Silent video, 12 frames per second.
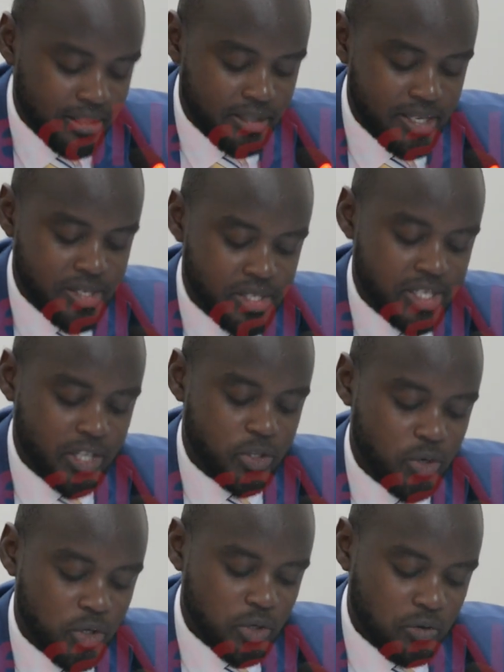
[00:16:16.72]
This is a
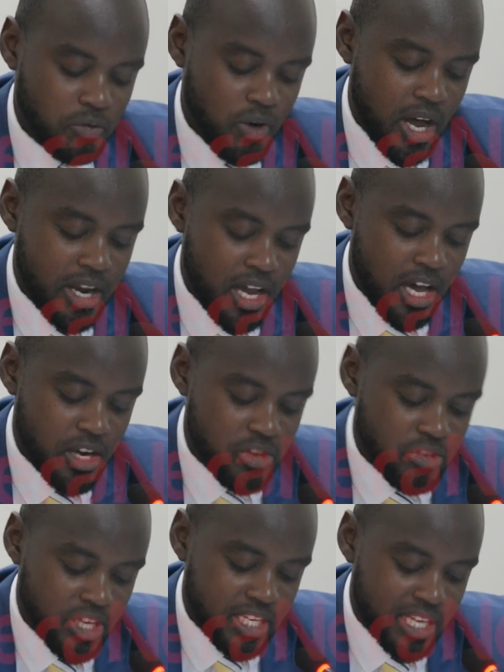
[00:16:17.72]
total of
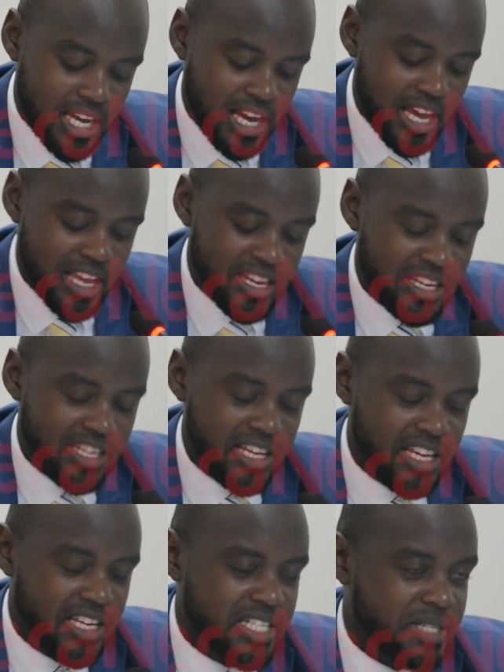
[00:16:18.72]

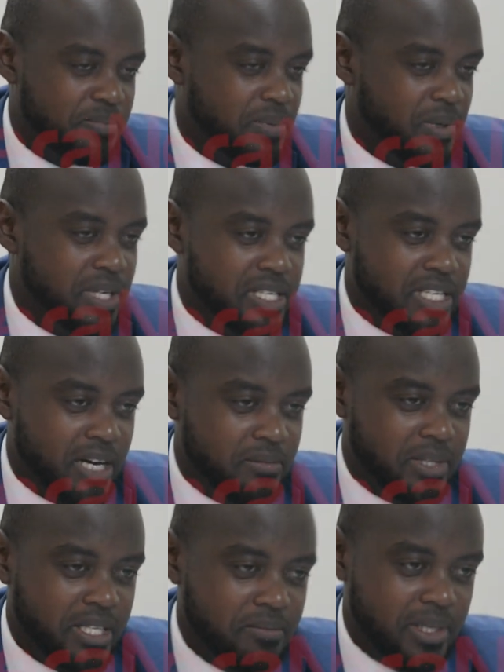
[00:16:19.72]
108 point
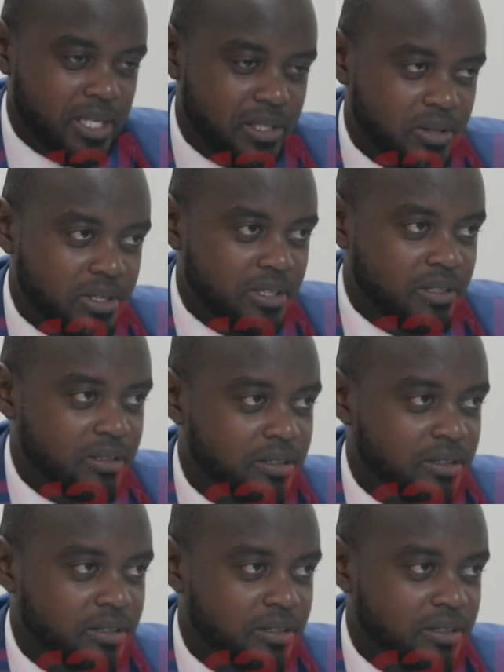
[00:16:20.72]
something million.